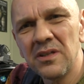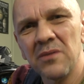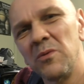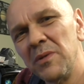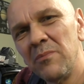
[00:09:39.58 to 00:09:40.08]

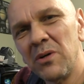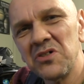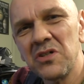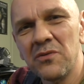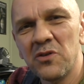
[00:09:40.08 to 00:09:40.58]
They want me to
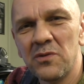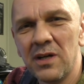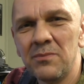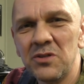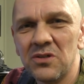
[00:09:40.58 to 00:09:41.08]
buy stuff off
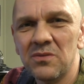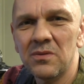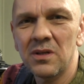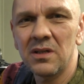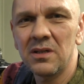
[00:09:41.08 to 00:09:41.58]

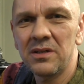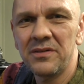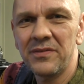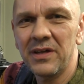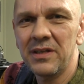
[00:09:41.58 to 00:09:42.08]
Amazon
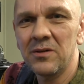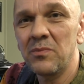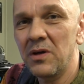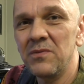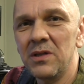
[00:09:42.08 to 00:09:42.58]
and then they'll
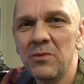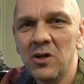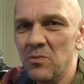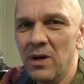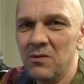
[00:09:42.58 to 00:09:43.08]
give me the
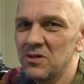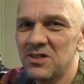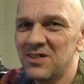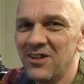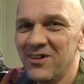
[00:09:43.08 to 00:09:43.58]
money back,
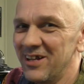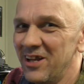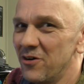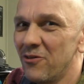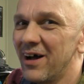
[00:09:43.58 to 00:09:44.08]
which is like,
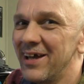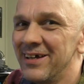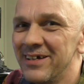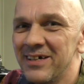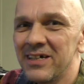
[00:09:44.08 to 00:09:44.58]
no way.
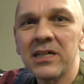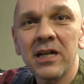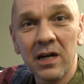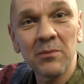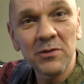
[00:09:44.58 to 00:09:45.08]

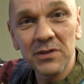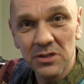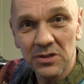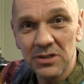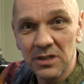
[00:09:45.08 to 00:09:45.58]
A couple of
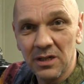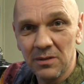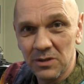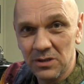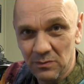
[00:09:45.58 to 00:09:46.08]
interesting
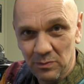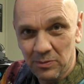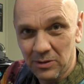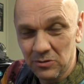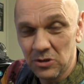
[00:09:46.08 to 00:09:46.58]
companies have
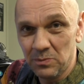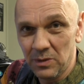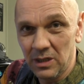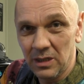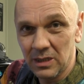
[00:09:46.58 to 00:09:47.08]
approached
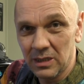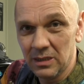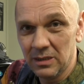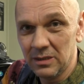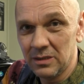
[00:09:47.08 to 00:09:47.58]
me
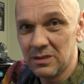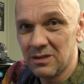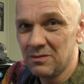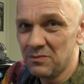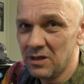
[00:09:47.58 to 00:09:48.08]

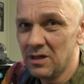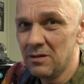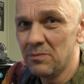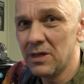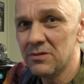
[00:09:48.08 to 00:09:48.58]
and I'm
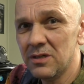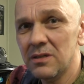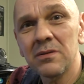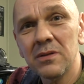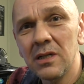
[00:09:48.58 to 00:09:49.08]
thinking about
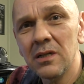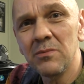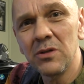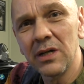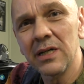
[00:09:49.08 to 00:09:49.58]
it in
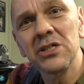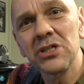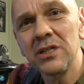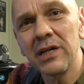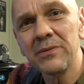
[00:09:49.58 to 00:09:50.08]

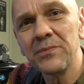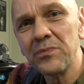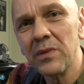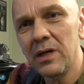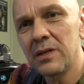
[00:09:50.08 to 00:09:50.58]
communication now.
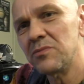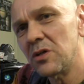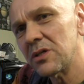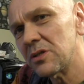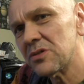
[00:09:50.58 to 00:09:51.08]
Yeah,
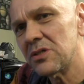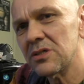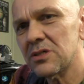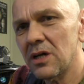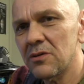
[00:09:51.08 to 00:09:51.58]

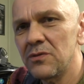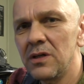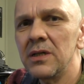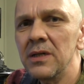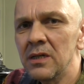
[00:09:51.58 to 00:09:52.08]
diagnostic stuff,
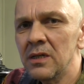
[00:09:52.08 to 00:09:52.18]
yeah.